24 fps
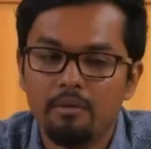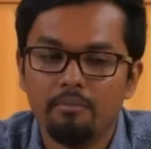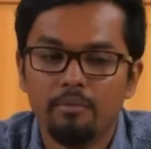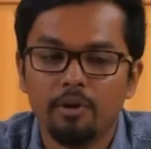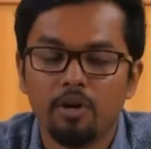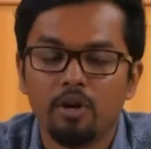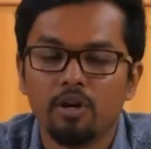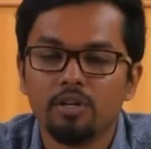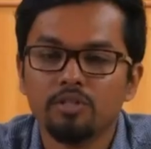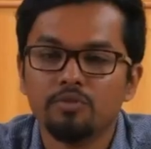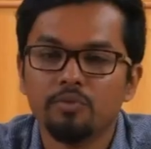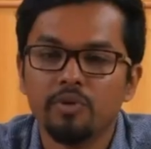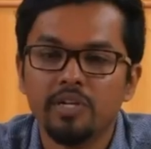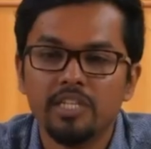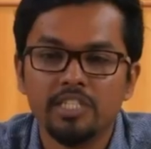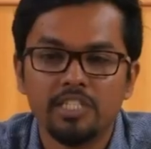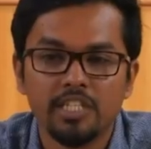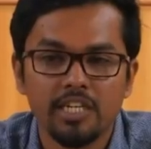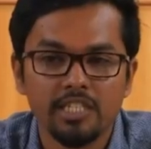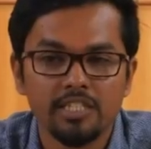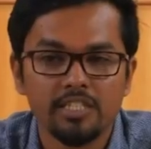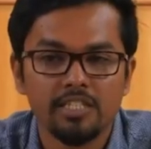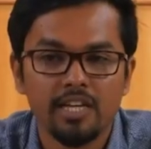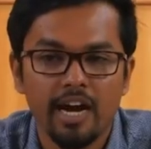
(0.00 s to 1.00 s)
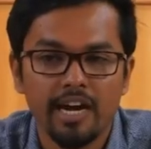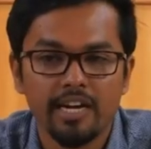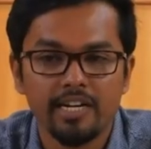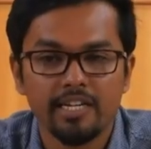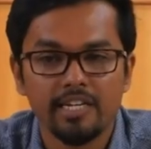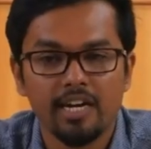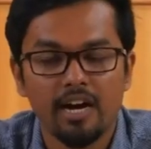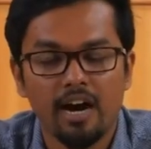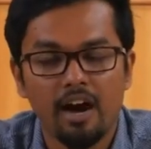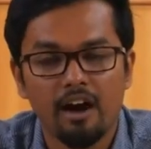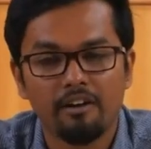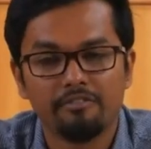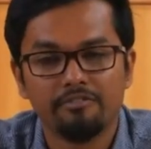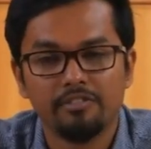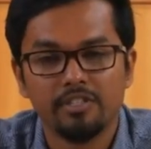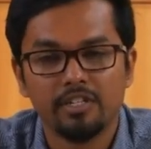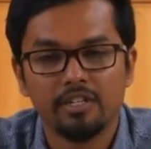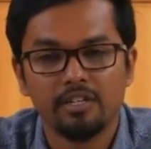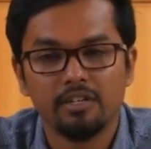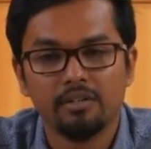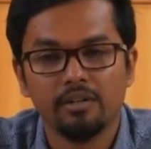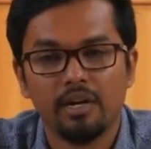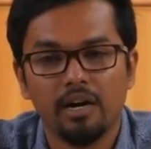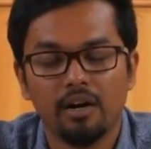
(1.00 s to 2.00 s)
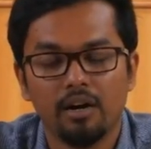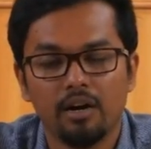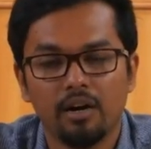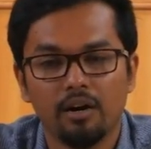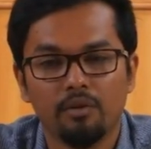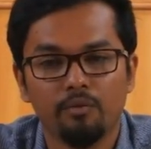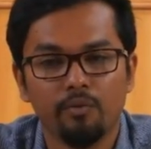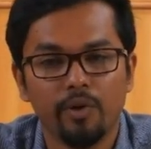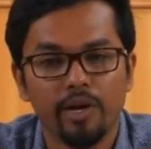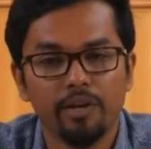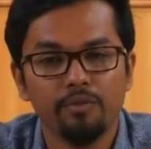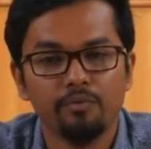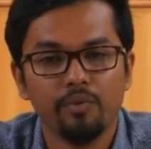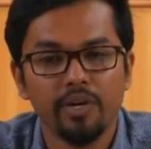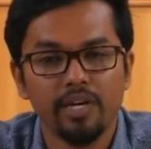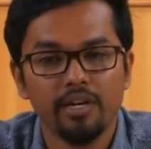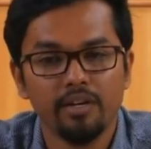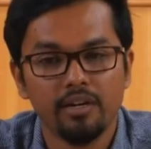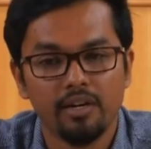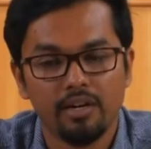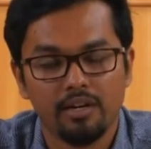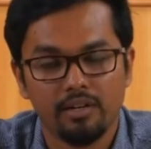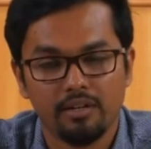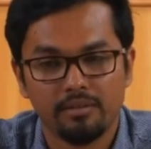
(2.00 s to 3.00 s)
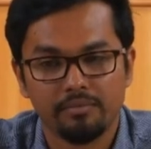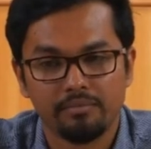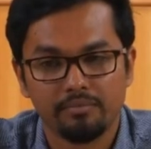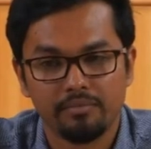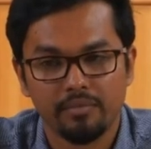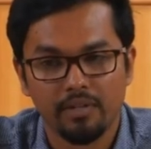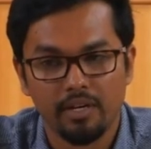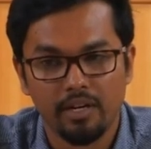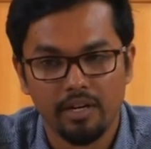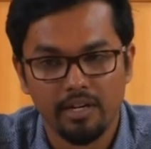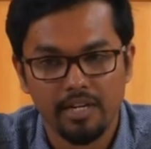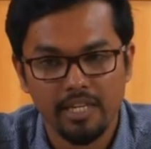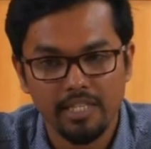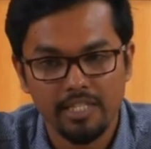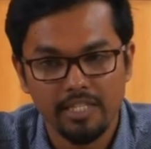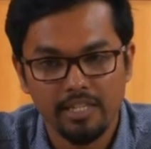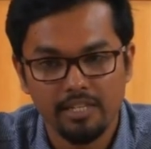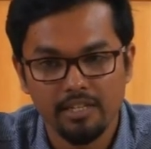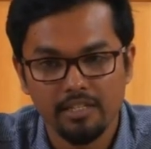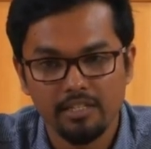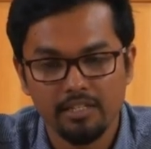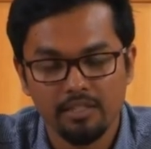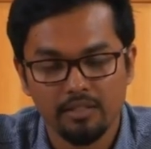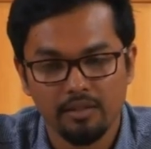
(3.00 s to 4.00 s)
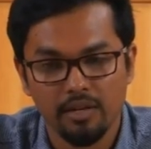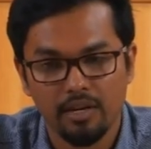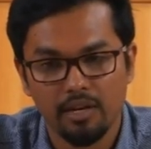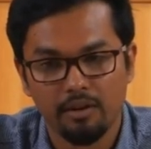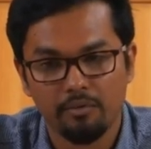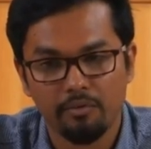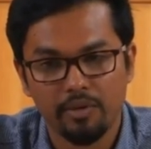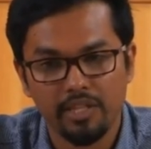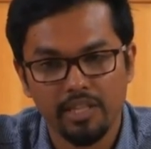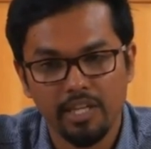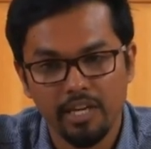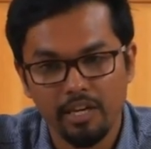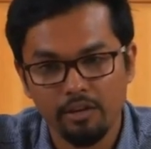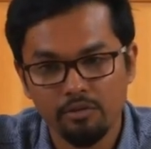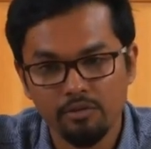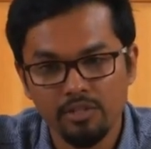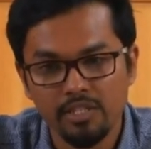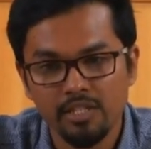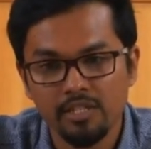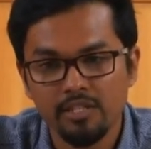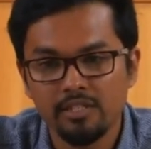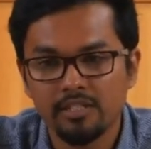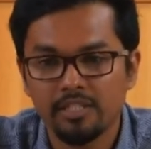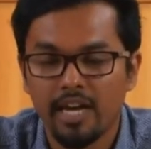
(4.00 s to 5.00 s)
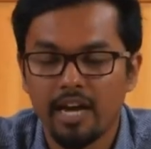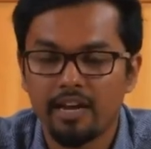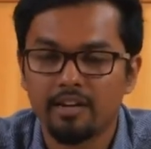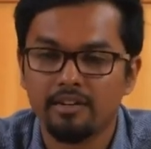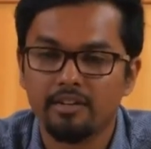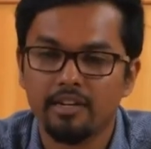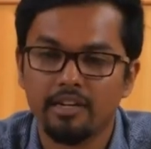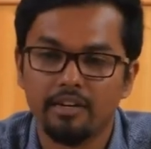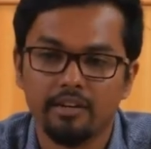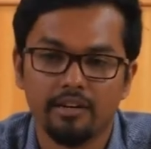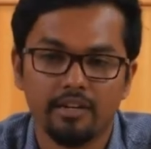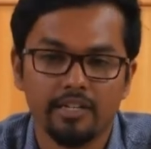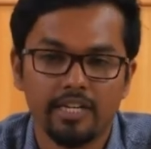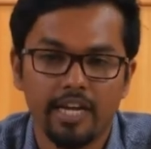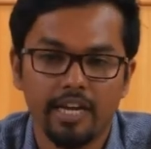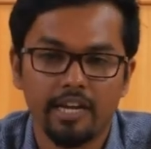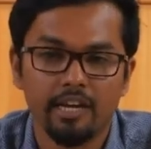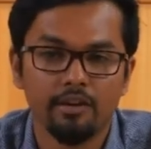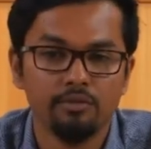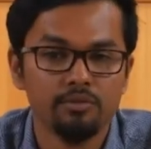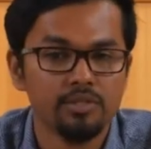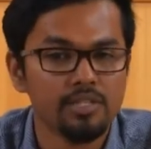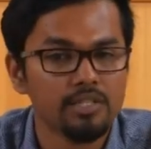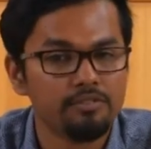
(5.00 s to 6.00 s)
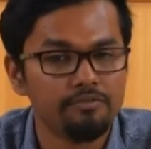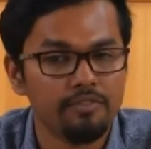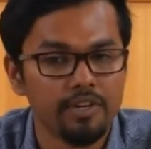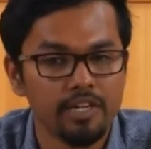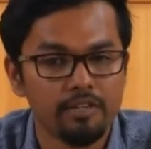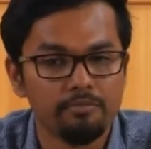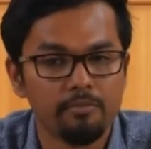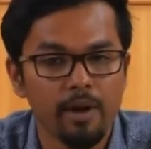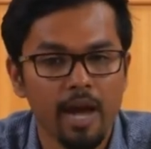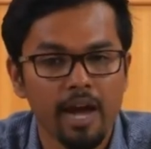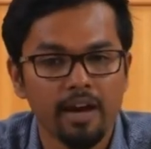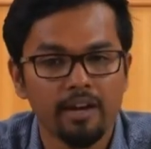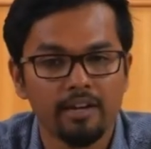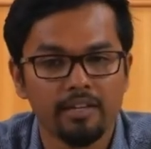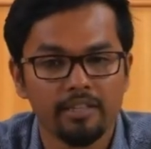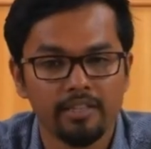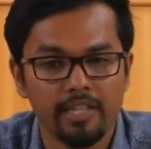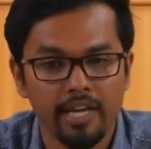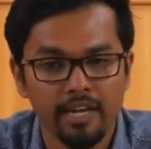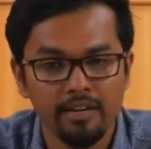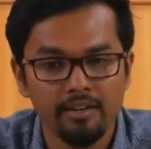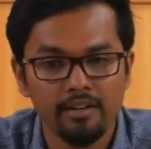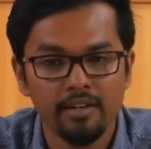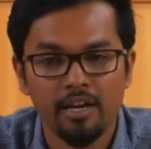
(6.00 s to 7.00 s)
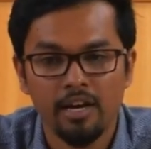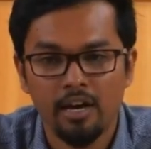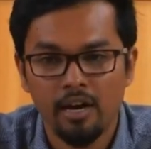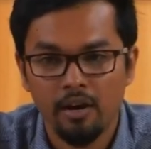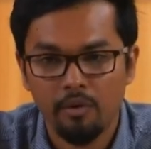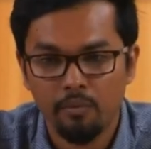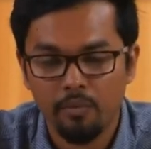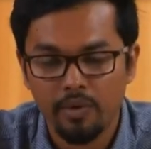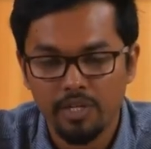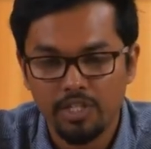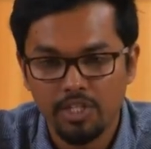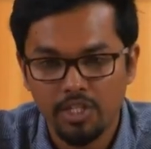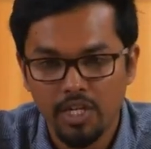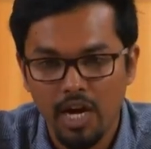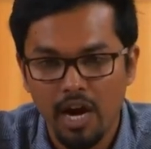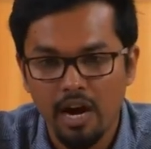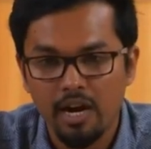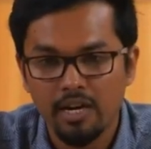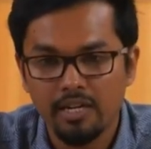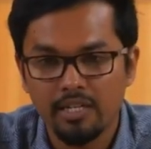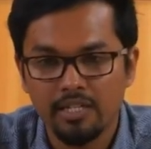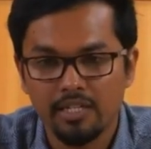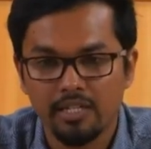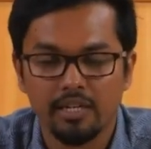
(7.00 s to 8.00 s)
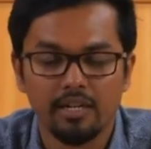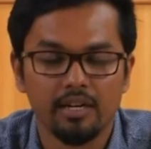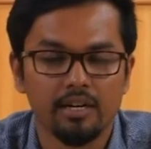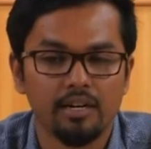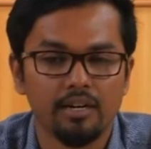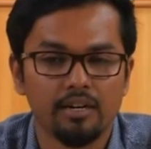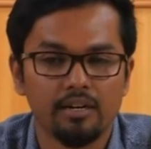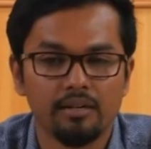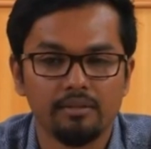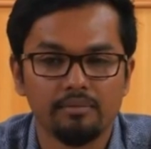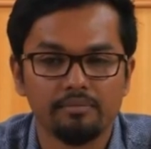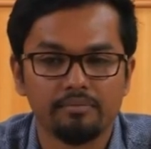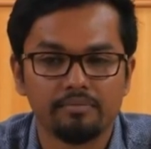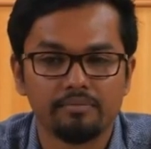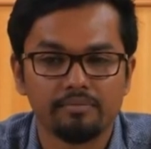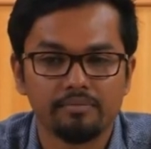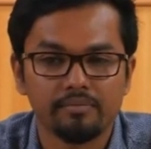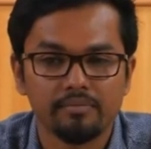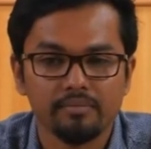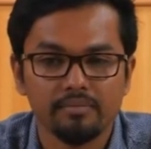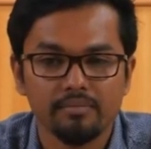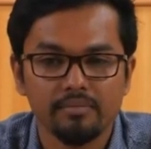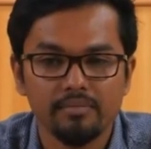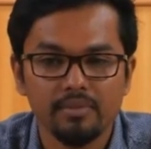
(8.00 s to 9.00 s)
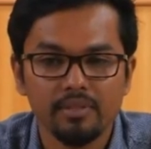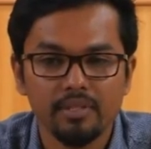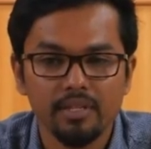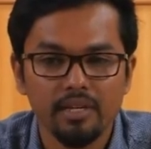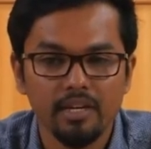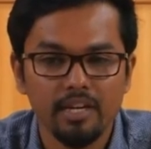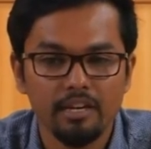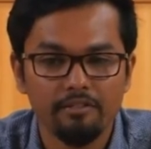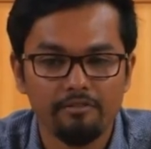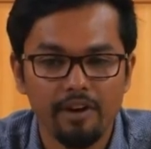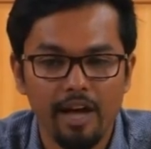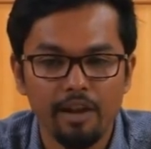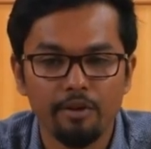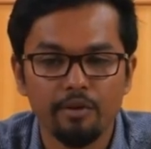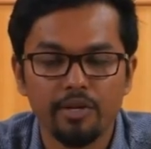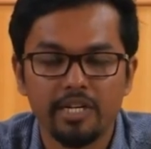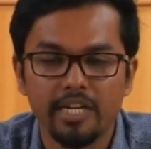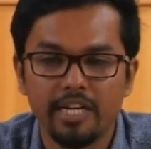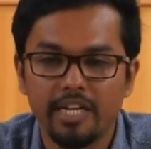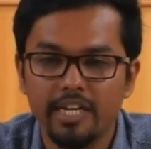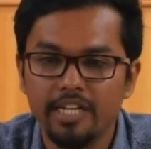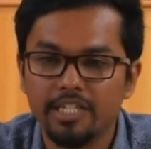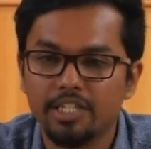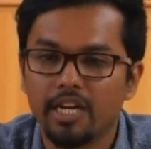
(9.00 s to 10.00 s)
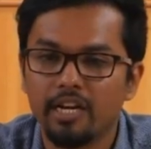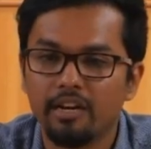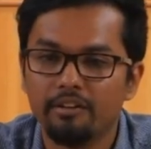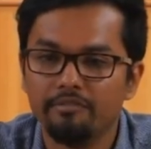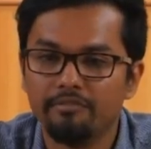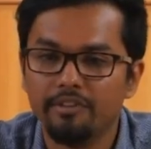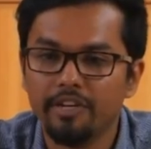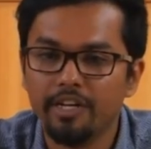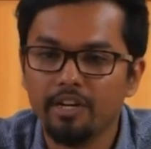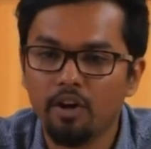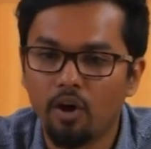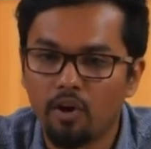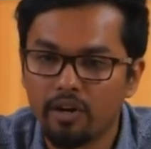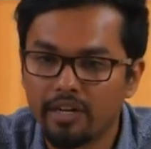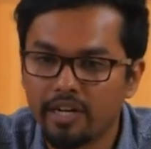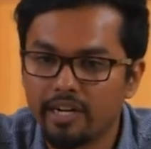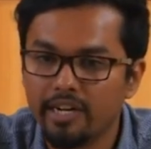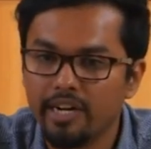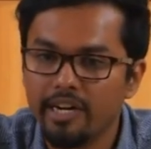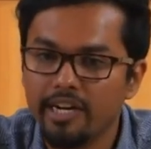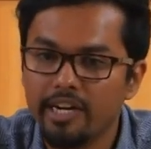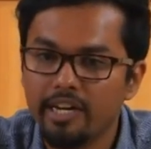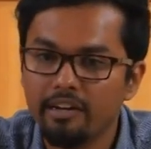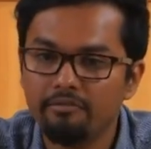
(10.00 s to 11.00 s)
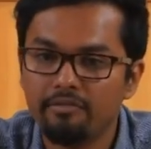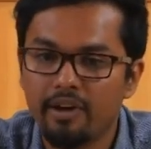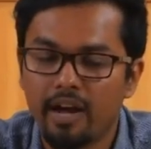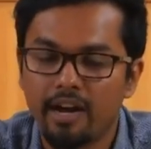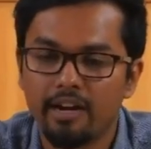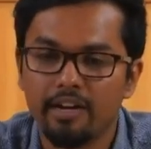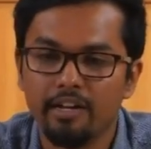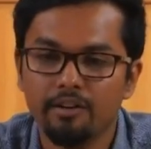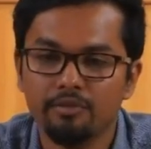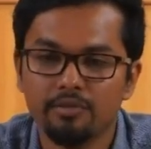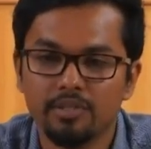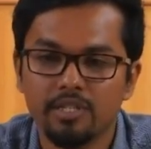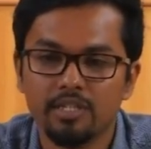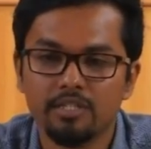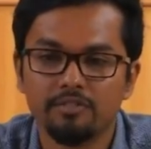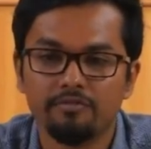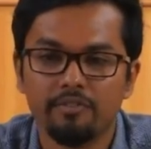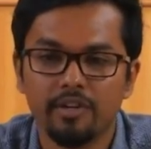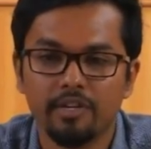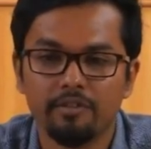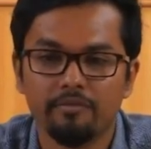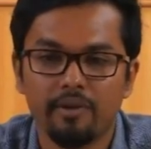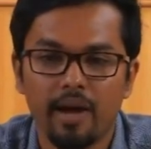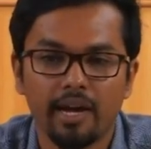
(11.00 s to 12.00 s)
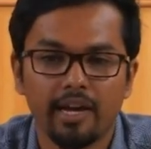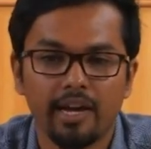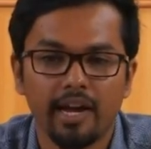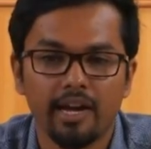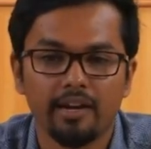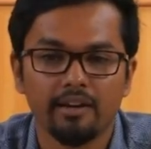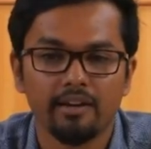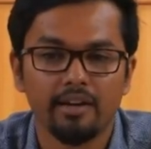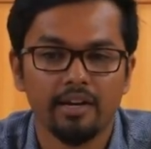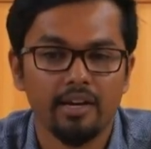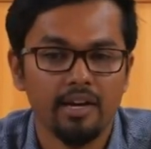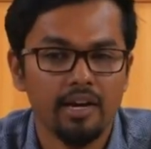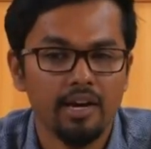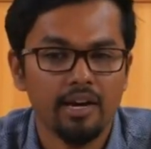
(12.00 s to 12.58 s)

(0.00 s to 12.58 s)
because we'll judge the idea after uh, when we uh, uh discuss uh, with the users and uh, take users feedback then we start um, evaluating each and every alternative and users feedback can